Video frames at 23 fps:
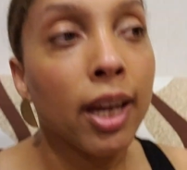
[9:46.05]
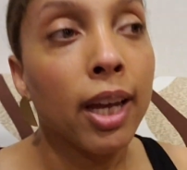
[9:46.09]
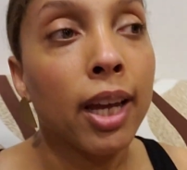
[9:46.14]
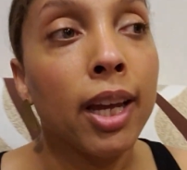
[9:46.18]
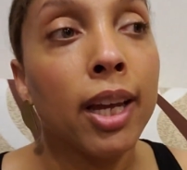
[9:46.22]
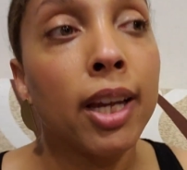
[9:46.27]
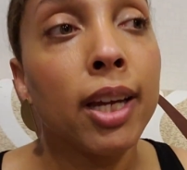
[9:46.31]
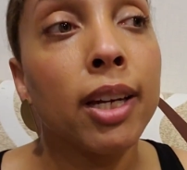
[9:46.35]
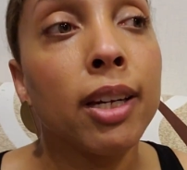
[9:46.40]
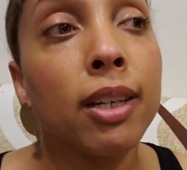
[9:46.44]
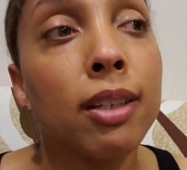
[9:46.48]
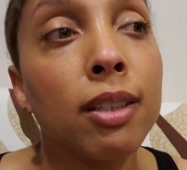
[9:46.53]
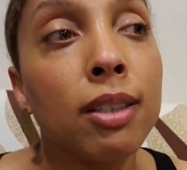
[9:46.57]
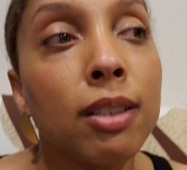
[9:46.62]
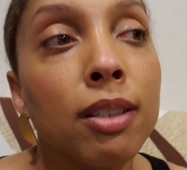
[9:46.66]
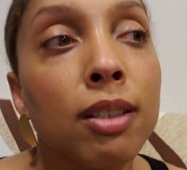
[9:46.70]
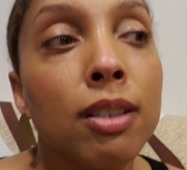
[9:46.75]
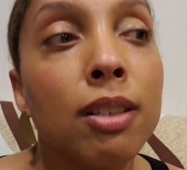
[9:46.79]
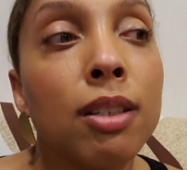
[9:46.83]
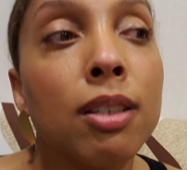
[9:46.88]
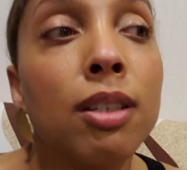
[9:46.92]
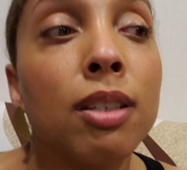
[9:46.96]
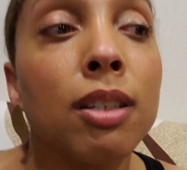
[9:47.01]

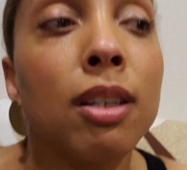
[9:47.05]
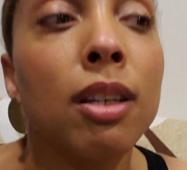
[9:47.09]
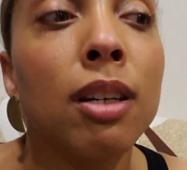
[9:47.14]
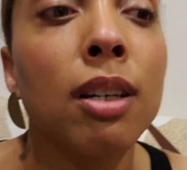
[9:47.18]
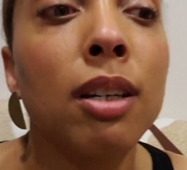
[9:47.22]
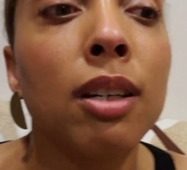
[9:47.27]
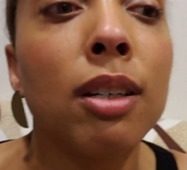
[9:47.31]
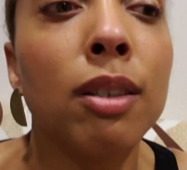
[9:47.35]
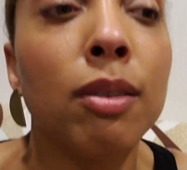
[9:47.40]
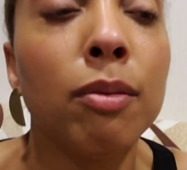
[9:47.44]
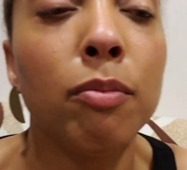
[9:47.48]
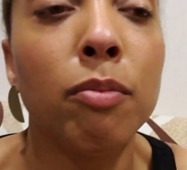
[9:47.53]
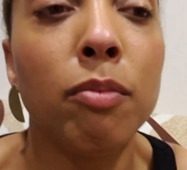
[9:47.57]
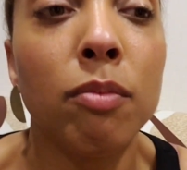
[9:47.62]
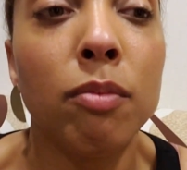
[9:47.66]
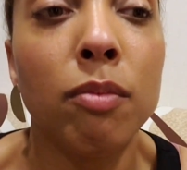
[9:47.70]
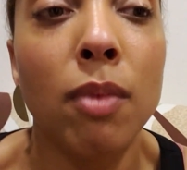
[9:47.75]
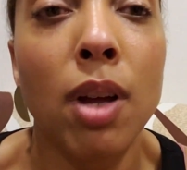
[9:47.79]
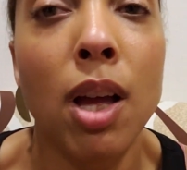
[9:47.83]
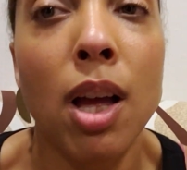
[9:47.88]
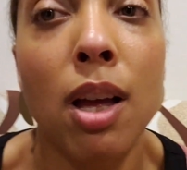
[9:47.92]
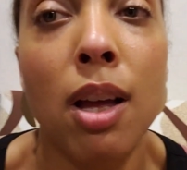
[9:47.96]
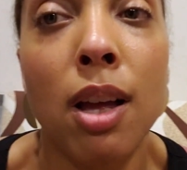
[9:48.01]
And
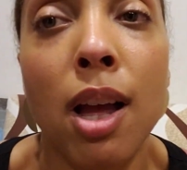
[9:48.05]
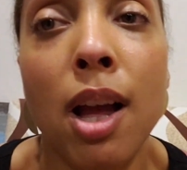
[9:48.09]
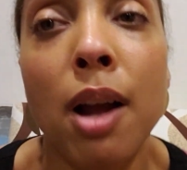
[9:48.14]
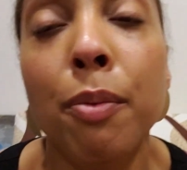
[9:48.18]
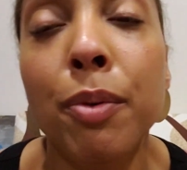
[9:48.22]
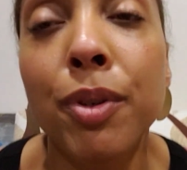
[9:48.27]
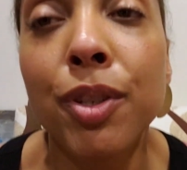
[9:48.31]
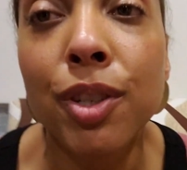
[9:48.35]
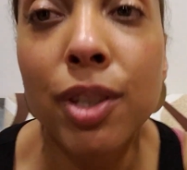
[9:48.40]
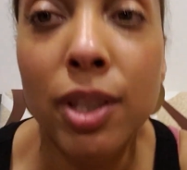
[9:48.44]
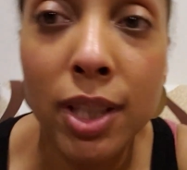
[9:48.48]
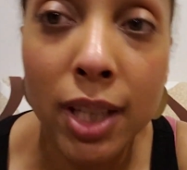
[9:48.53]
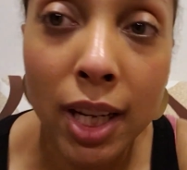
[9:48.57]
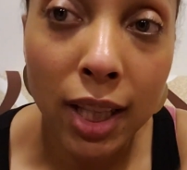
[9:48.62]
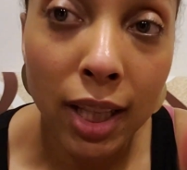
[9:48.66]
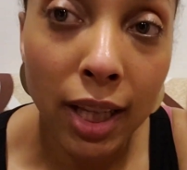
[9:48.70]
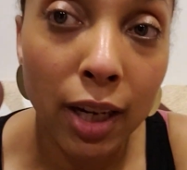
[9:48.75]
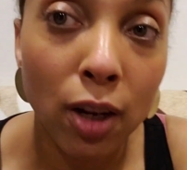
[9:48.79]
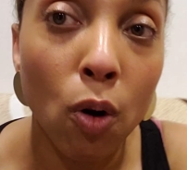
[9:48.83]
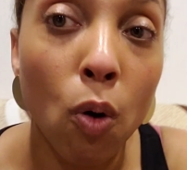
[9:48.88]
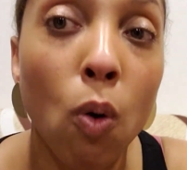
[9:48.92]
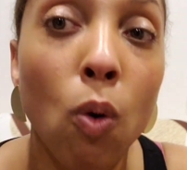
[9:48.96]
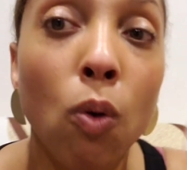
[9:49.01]
I would just say,
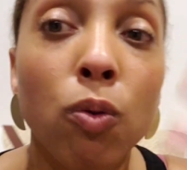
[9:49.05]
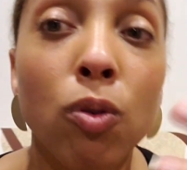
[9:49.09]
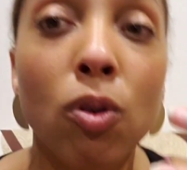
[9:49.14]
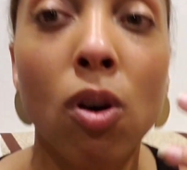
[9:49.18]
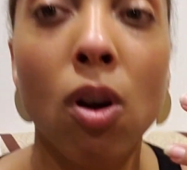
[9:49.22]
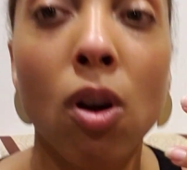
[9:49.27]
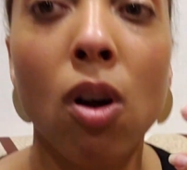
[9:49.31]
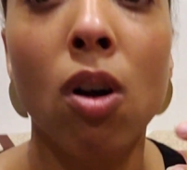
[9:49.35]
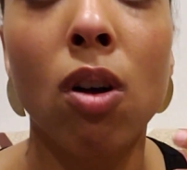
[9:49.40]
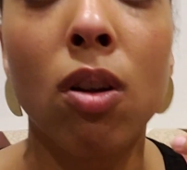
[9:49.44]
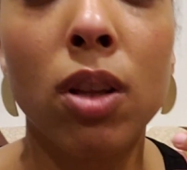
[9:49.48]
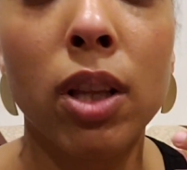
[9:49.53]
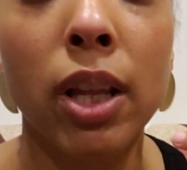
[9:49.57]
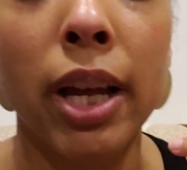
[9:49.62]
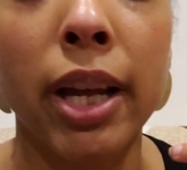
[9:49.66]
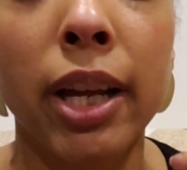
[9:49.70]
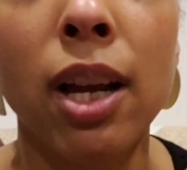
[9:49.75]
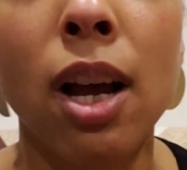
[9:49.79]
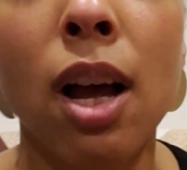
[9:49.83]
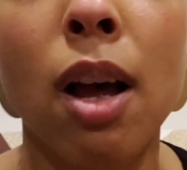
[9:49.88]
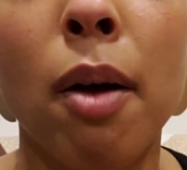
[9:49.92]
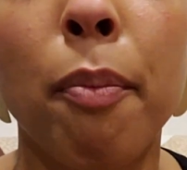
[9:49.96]
like, overall, like,